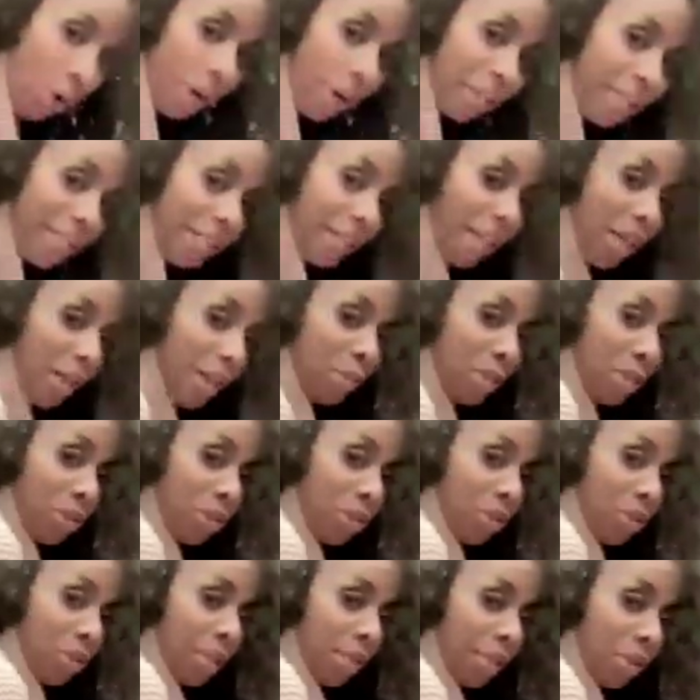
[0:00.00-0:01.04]
or some
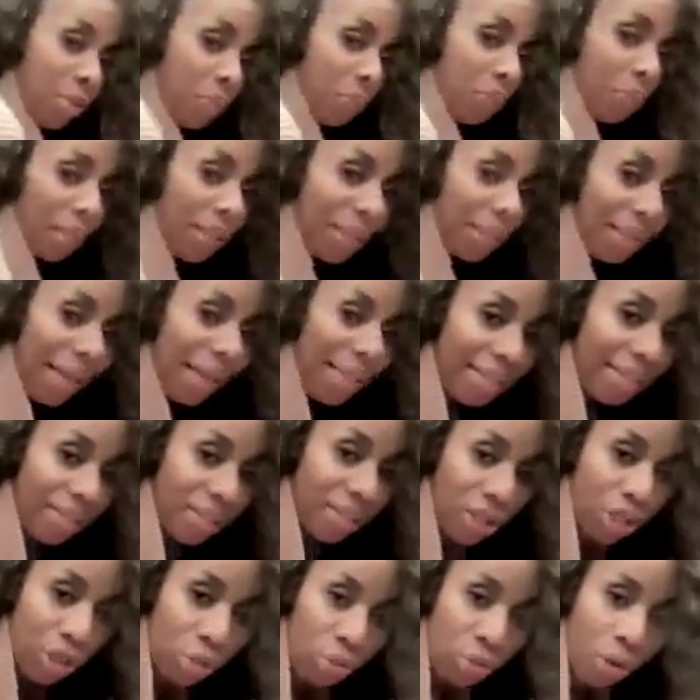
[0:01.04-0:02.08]
students really like to
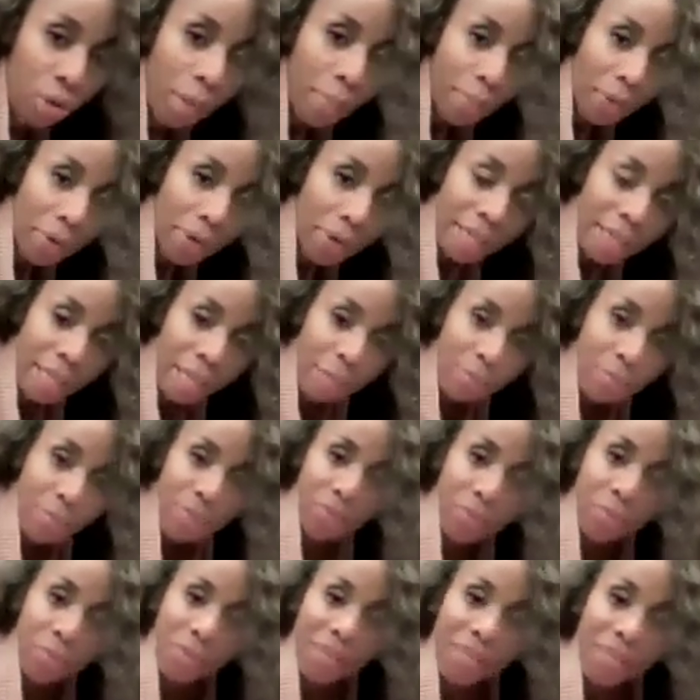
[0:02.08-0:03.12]
just drop their hips
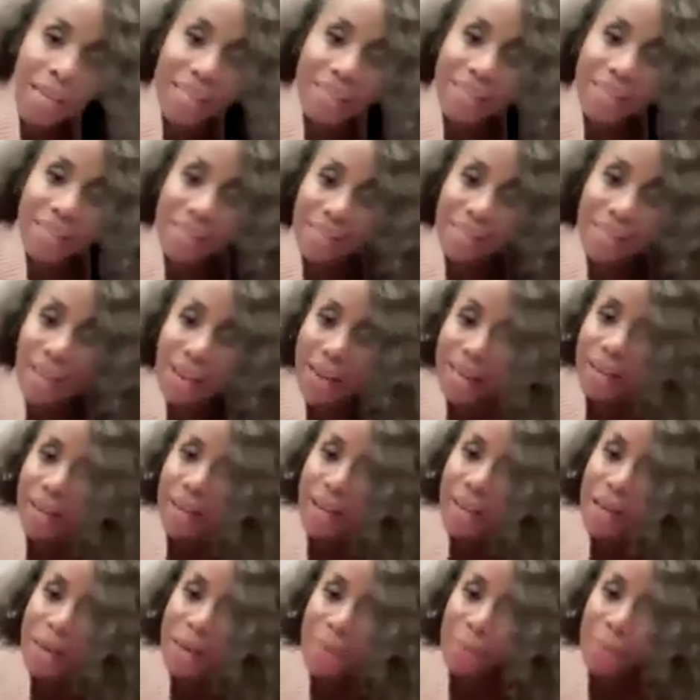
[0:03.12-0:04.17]
from side to
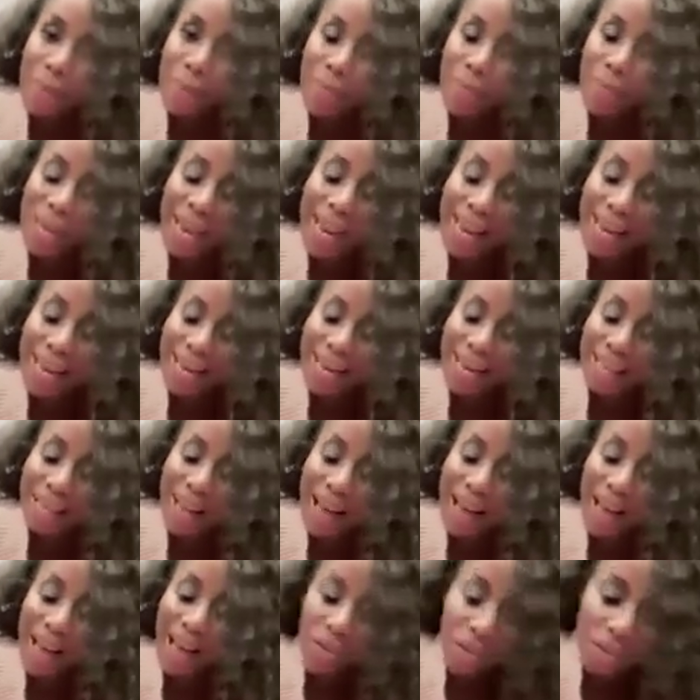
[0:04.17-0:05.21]
side, maybe
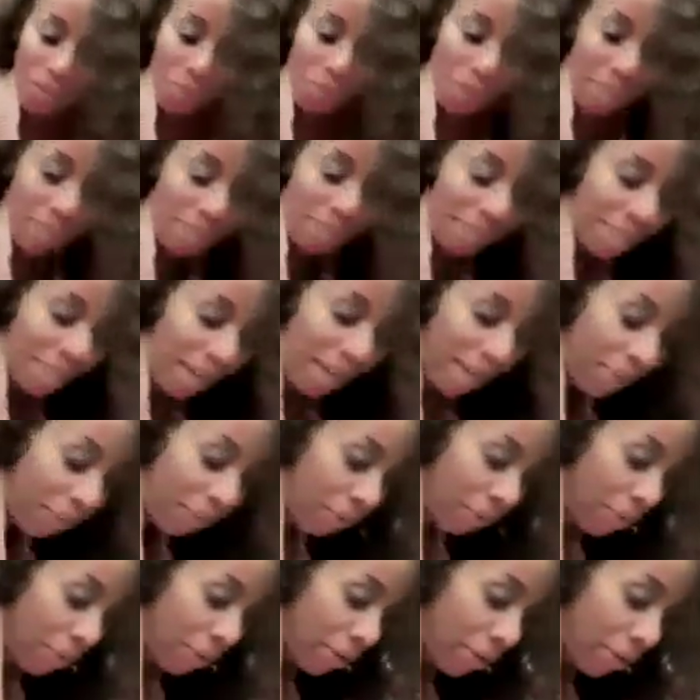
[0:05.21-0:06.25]
hanging out on one side
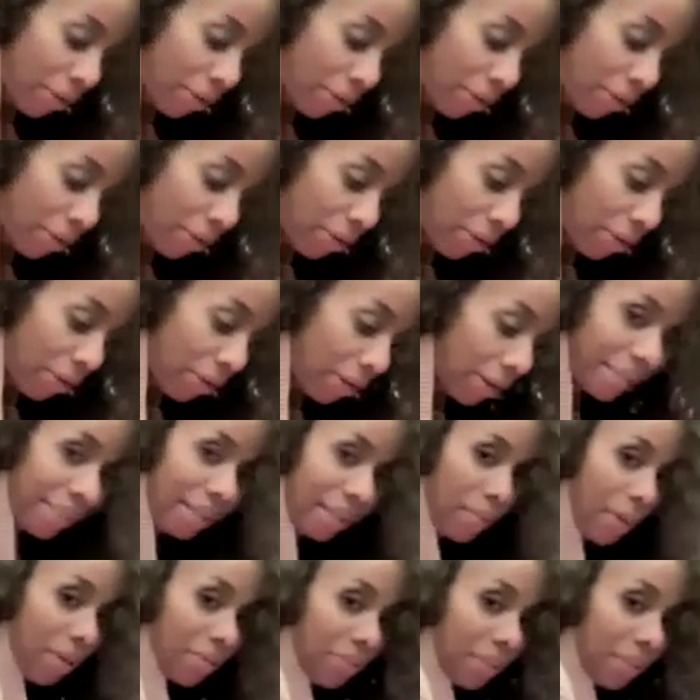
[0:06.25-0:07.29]
for an
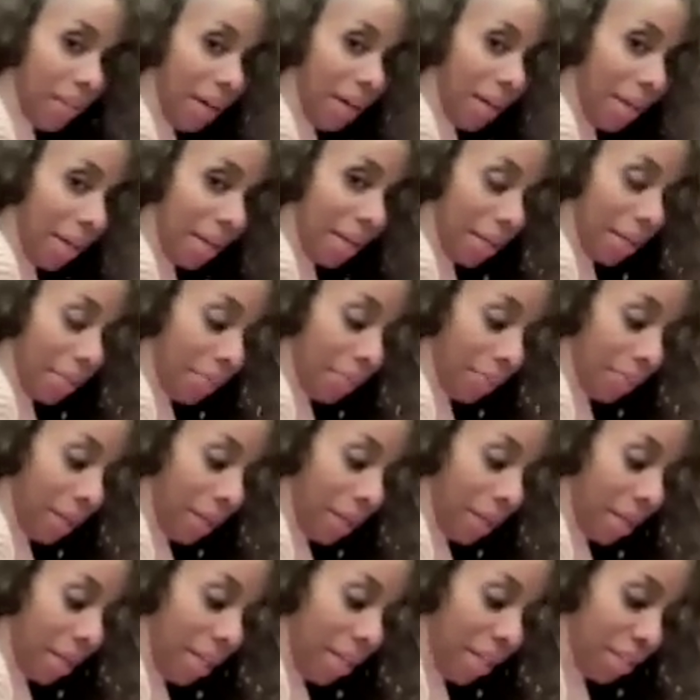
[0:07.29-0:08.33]
extended amount of
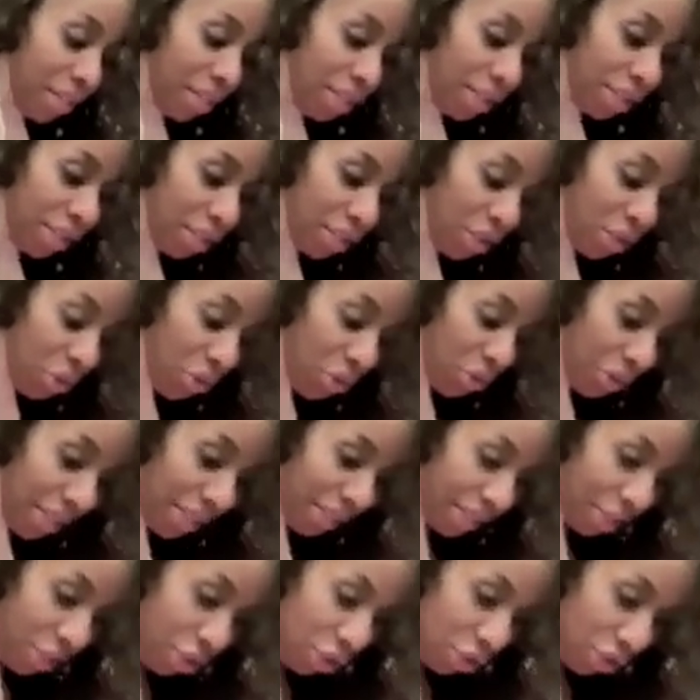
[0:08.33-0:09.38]
time, just
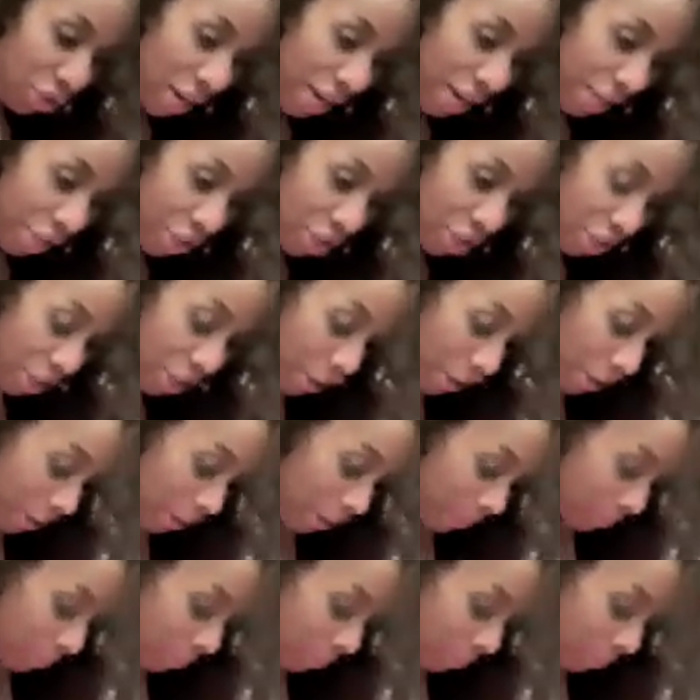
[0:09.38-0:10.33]
enjoying the stretch.